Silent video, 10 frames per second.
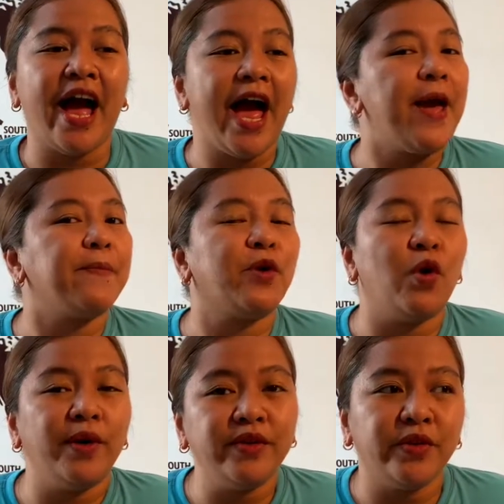I'm
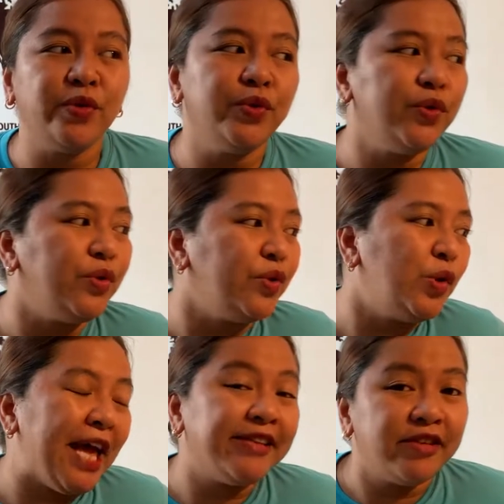going to
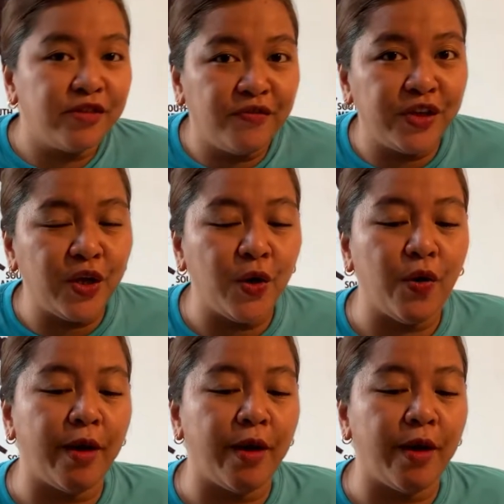edit the video.